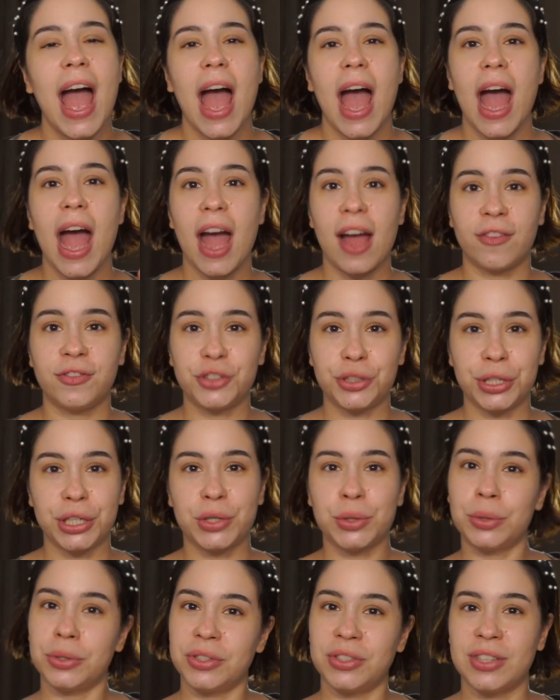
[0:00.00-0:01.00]
After it
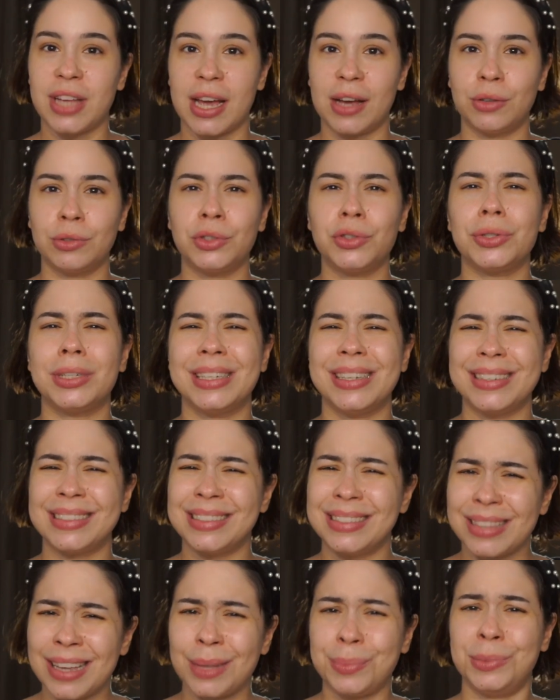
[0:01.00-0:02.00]
cools down to an
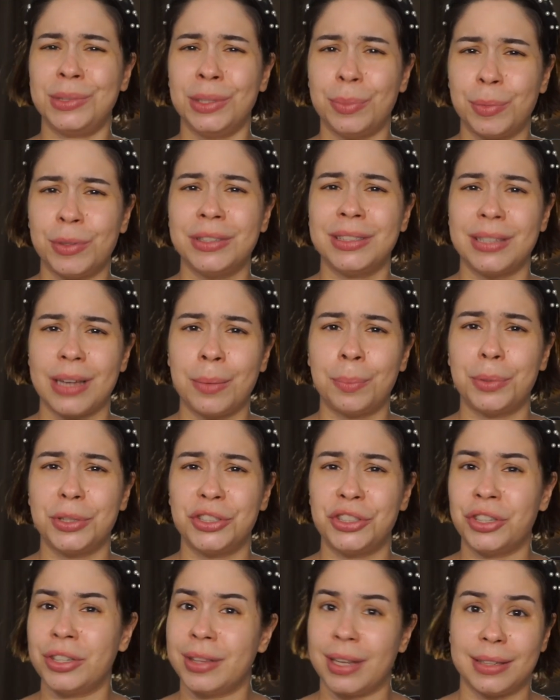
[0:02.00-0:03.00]
acceptable
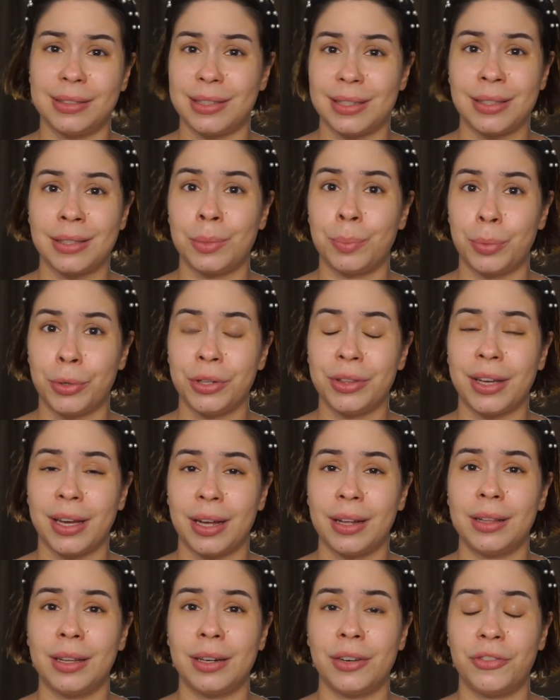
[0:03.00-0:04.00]
temperature that doesn't burn the
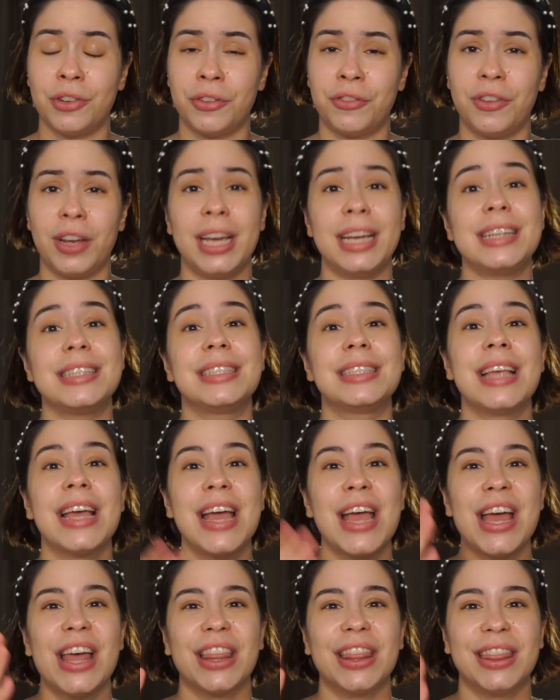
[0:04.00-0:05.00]
hell out of your face,
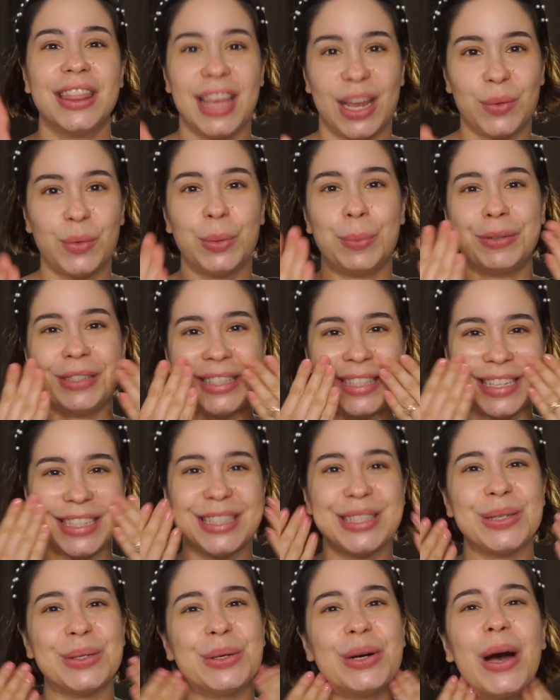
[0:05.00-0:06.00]
then we
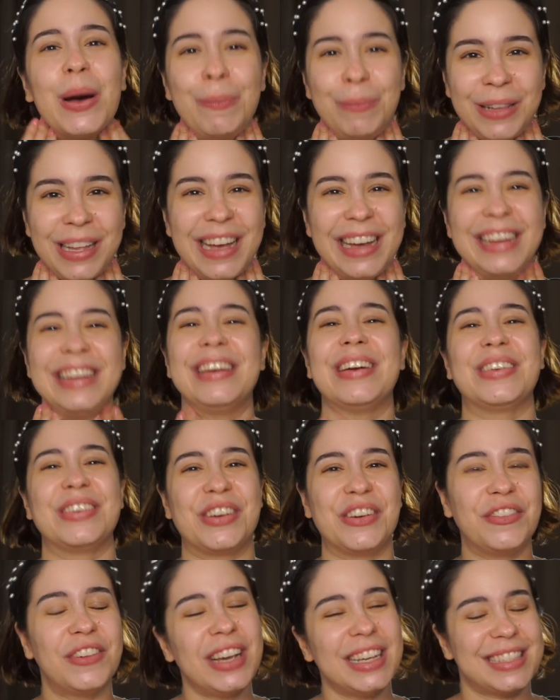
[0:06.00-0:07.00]
proceed to apply it on
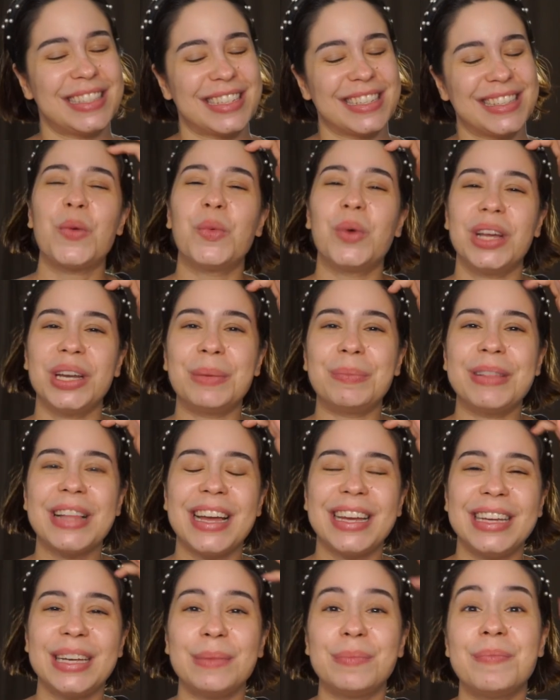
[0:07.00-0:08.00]
our faces. When
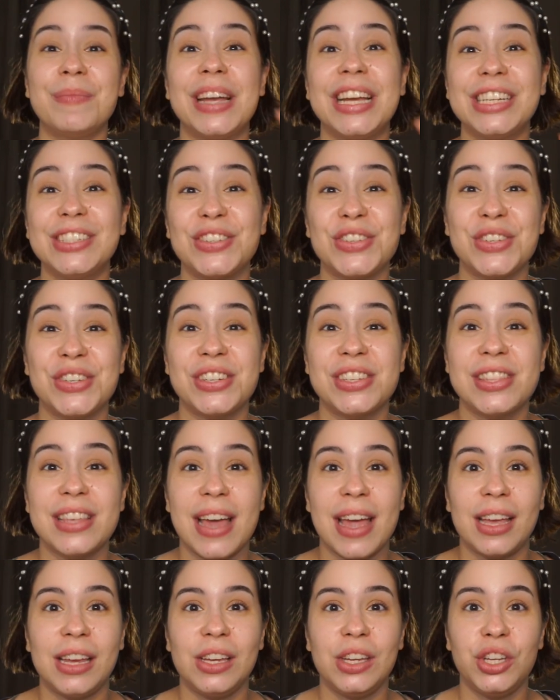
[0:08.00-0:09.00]
applying, make sure
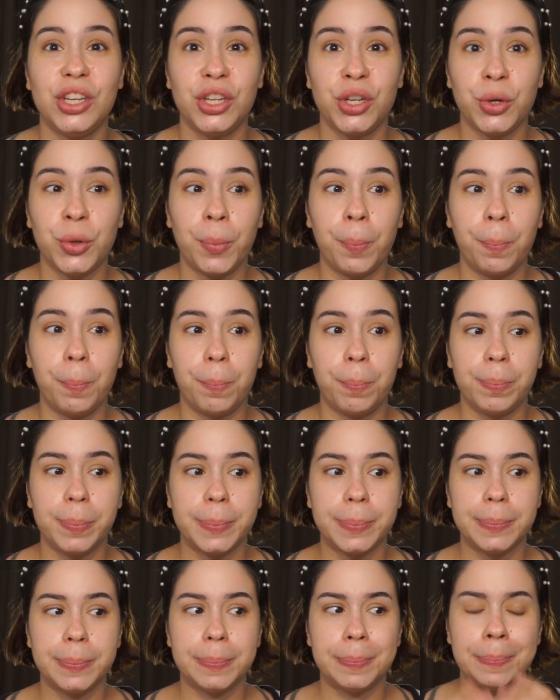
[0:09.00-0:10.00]
that you
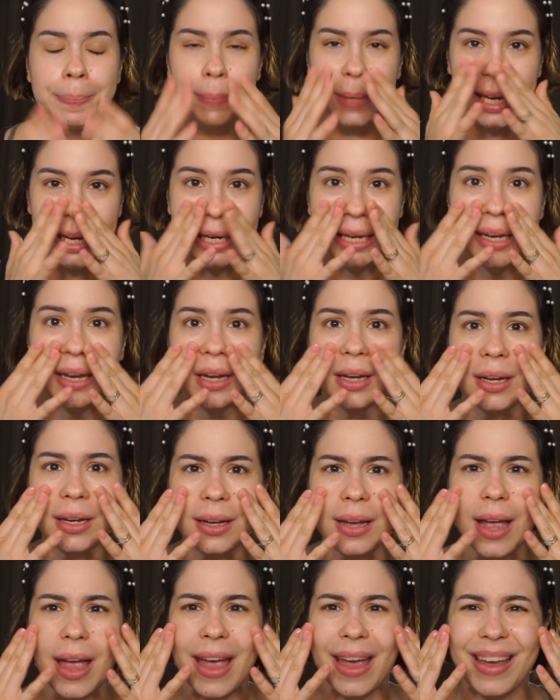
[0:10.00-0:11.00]
make
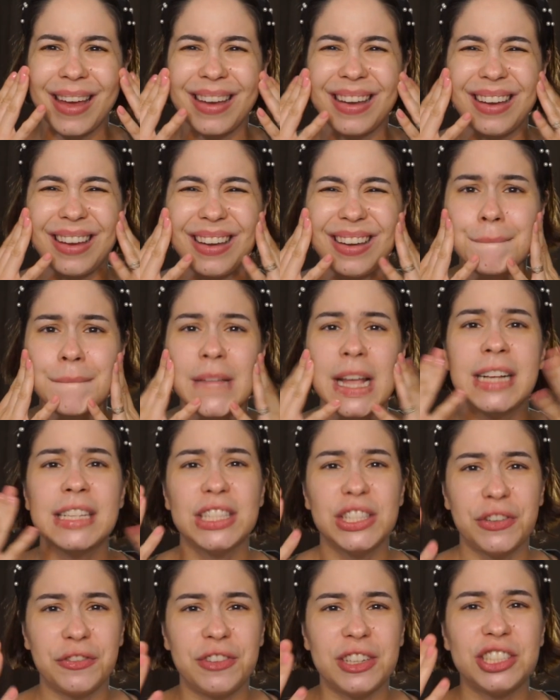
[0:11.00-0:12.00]
a
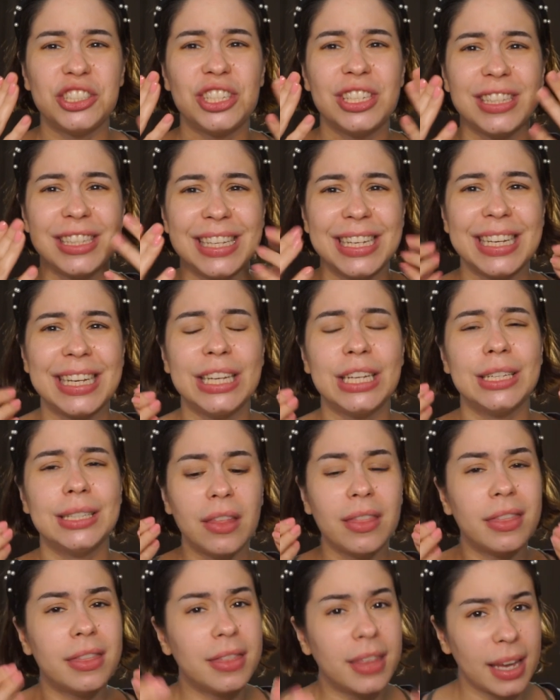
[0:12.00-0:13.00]
sufficiently
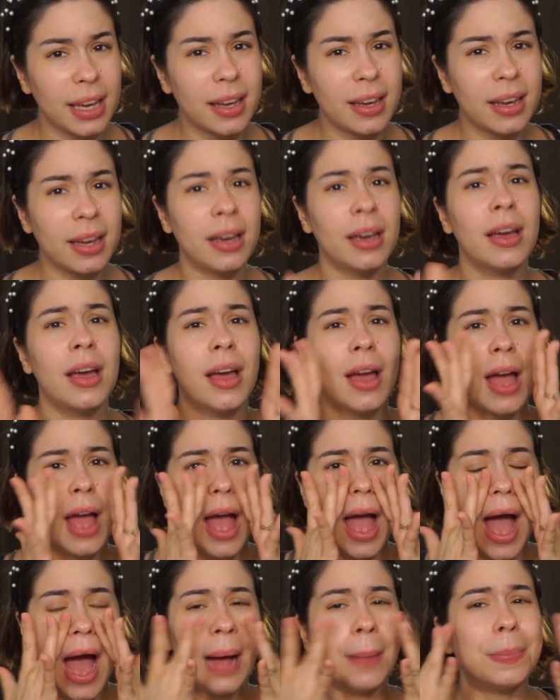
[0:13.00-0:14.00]
thick
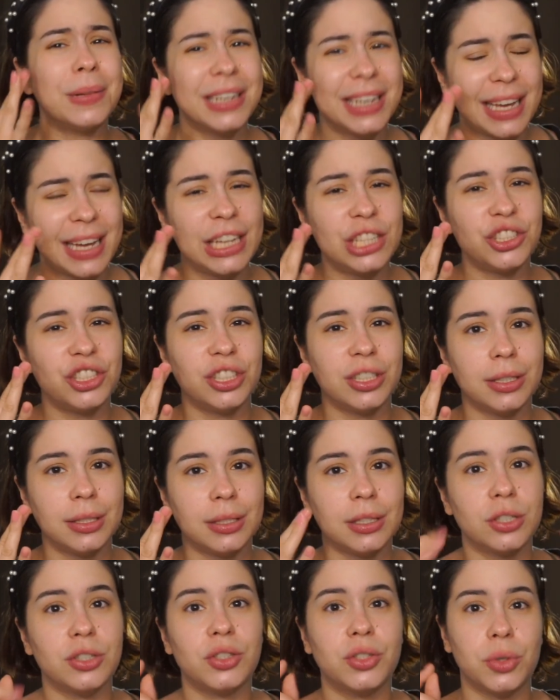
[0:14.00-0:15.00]

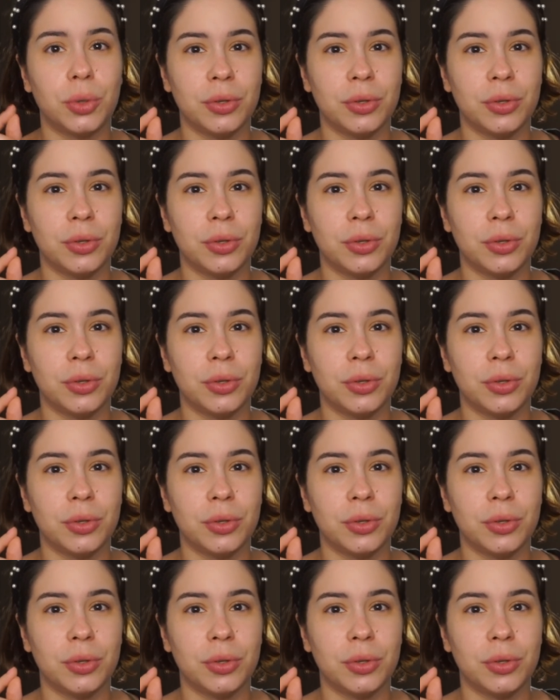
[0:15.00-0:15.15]
application so